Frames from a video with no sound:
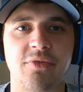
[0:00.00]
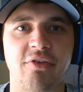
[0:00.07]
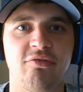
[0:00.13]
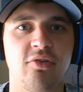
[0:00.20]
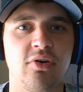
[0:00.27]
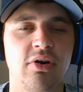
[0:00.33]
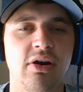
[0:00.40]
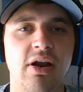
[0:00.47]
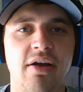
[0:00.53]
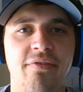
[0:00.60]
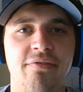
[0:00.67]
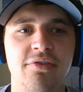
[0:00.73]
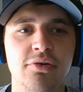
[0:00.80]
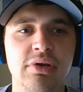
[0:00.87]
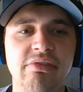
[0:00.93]
for a
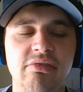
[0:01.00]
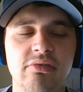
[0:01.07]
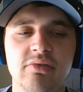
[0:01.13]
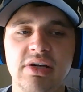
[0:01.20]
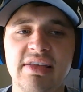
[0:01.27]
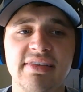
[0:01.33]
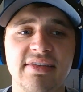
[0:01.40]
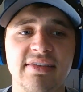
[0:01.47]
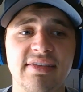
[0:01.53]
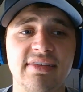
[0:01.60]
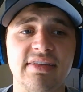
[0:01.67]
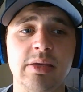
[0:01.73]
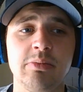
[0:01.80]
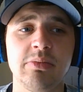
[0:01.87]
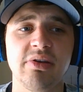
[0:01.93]
few different reasons, this
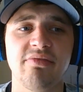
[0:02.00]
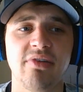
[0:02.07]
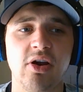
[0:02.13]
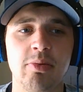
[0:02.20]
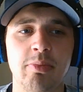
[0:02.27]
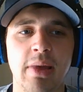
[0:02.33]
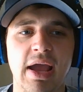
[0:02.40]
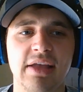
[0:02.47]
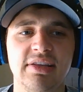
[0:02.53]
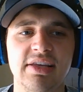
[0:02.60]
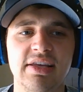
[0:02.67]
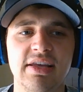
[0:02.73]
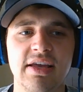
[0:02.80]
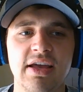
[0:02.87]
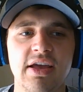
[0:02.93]
team did very
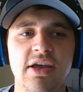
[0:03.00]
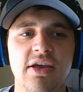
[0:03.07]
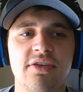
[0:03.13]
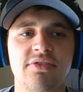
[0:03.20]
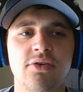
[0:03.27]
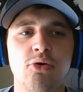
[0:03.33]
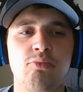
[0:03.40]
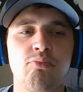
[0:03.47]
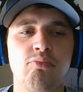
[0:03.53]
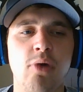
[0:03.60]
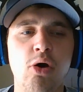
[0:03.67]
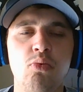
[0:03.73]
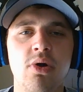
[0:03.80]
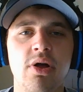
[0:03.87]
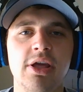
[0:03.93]
badly. So
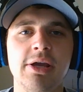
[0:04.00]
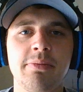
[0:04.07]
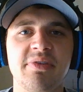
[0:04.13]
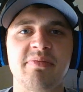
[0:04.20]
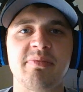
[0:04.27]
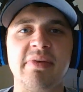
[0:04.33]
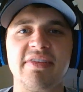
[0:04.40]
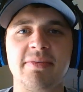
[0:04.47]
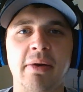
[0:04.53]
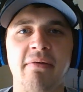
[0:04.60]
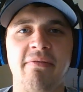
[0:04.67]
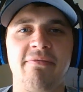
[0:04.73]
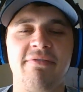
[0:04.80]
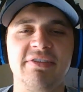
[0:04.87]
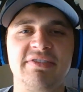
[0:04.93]
Mo Williams missed
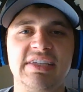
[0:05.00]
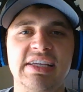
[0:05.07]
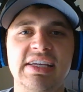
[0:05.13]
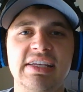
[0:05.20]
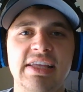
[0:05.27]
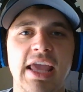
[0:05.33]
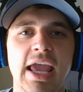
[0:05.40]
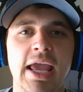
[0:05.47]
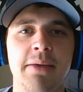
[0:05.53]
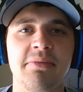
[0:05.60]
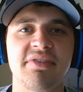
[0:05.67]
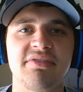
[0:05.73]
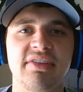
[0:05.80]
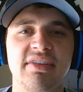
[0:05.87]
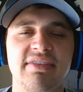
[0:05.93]
about 15
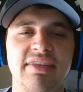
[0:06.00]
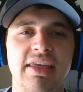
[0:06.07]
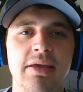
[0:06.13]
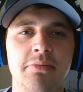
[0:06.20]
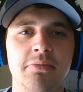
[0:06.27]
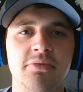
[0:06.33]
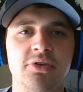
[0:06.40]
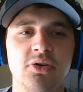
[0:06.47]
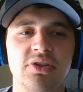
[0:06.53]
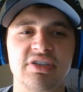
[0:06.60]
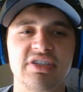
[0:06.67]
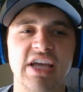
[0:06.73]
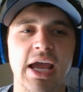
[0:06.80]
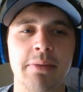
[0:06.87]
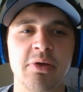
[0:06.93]
games for this team during the
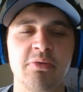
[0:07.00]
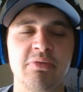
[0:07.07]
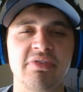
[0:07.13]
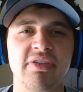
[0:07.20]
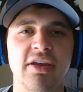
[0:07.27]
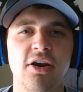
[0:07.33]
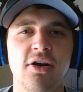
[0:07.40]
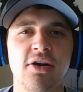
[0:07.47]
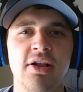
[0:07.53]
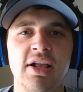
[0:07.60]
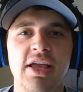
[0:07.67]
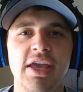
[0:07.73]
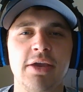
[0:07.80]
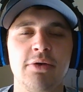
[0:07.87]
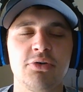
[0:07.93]
time he was there.
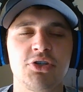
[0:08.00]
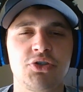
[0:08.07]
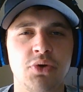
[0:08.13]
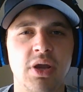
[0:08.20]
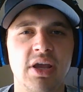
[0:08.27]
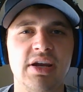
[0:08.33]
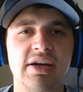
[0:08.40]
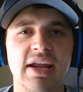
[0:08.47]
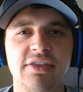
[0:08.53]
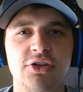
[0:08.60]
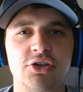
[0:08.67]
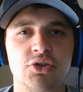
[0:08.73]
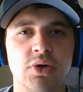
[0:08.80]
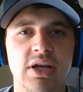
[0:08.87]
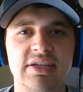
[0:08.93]
He was traded at the
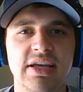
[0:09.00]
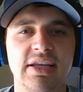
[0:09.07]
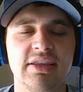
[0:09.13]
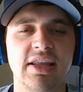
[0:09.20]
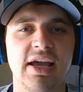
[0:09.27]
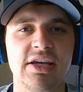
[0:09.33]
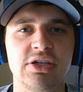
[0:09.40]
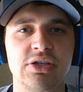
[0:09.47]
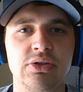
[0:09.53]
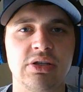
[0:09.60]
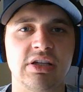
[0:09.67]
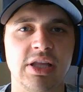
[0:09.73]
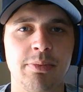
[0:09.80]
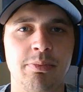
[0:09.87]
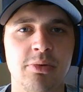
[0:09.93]
trade deadline to the
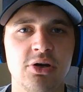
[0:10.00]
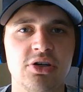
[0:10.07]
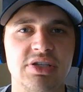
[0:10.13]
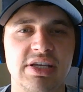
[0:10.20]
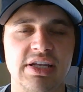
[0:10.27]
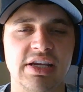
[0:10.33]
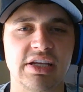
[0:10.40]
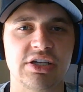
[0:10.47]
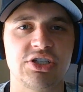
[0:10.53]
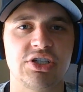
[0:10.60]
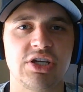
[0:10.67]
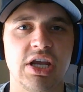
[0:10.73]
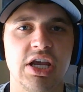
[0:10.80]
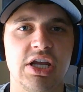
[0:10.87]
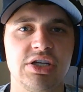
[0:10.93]
Clippers in
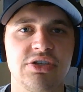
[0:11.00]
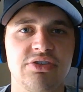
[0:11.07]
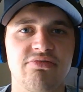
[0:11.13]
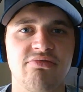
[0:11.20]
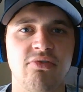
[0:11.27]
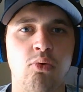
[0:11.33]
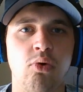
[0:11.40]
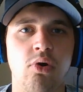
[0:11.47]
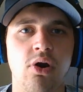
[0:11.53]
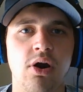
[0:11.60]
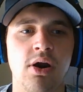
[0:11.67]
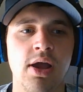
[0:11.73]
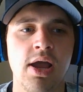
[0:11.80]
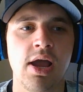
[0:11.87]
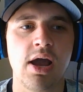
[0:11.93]
exchange
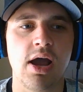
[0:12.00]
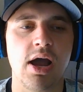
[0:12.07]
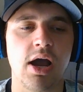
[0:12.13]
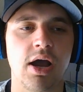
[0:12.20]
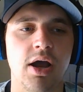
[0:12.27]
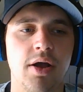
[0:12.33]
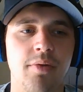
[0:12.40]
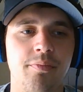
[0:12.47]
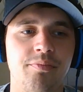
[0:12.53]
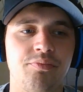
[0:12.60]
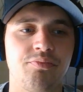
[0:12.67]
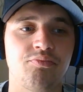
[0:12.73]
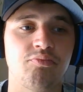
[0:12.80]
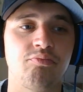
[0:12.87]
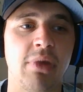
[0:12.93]
for
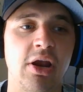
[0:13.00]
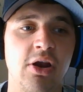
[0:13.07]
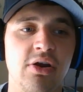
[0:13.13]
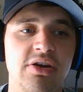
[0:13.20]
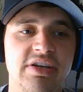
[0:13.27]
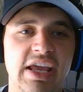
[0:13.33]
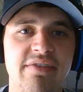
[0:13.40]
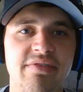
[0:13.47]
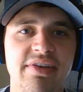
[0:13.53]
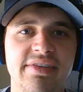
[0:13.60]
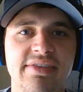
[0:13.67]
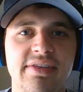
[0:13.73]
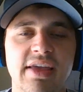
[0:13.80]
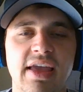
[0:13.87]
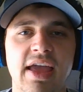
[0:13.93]
Baron
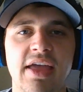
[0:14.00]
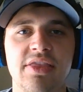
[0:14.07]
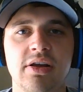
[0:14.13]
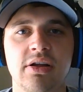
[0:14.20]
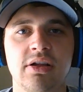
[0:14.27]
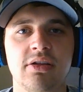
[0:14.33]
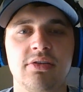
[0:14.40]
Davis. And